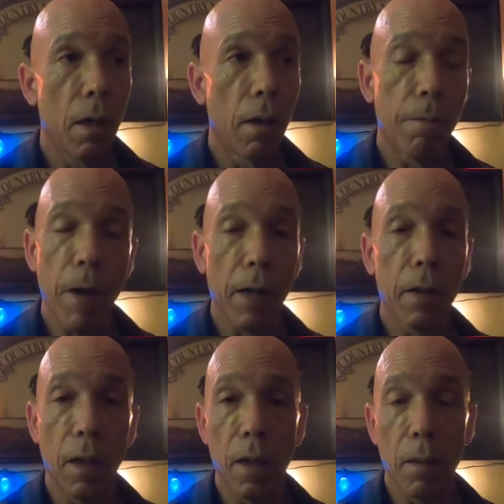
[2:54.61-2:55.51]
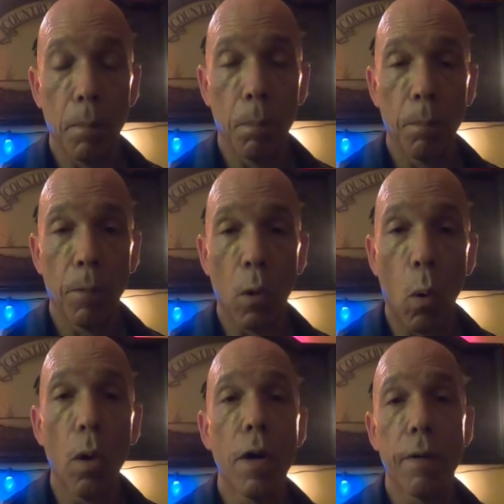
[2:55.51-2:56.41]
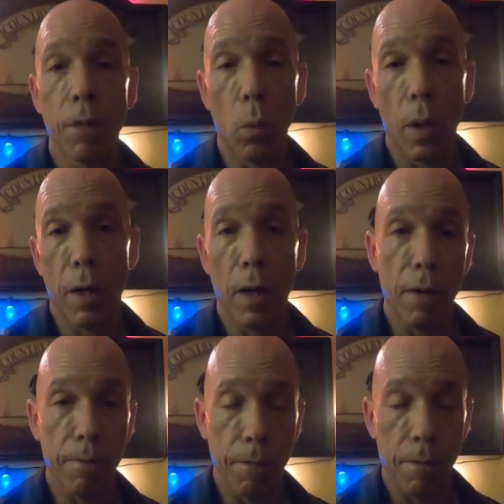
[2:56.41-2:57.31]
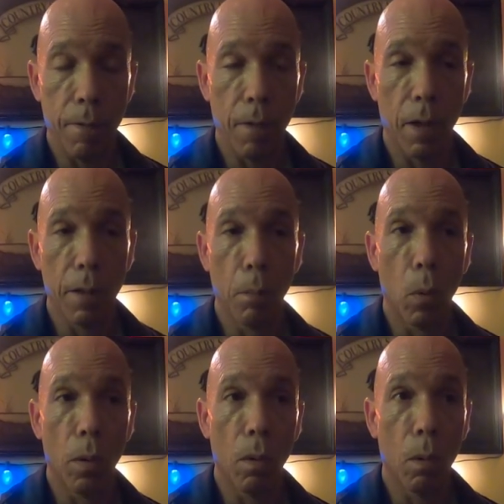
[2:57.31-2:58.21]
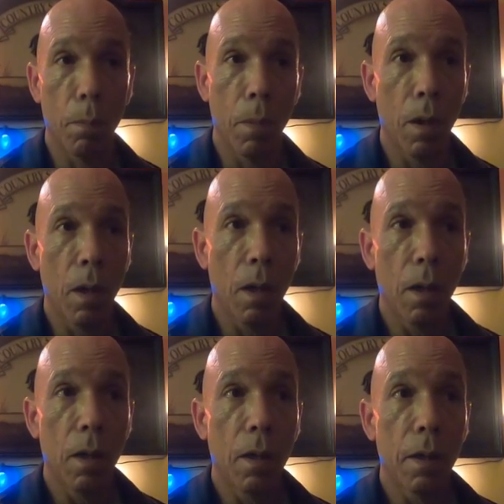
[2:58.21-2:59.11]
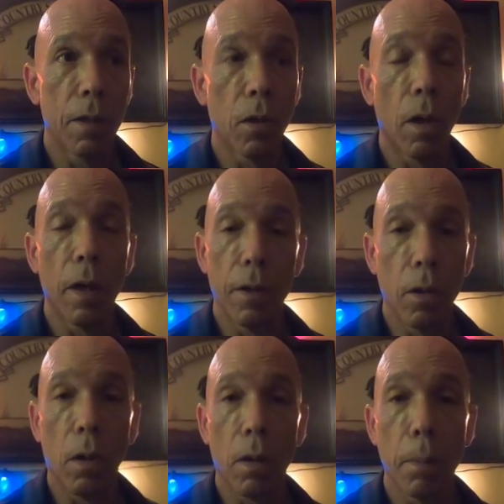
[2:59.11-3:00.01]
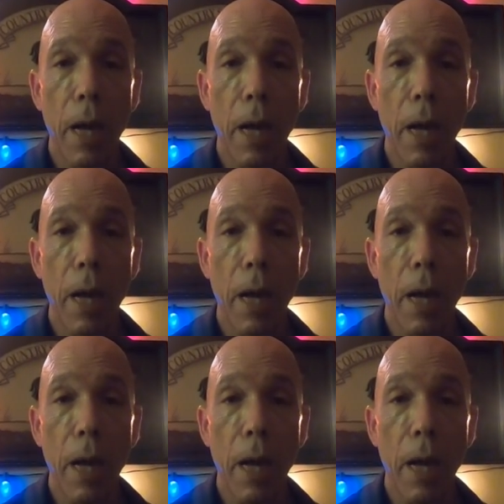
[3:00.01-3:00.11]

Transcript: In fact, the horn even went off on the motorhome until I unhooked the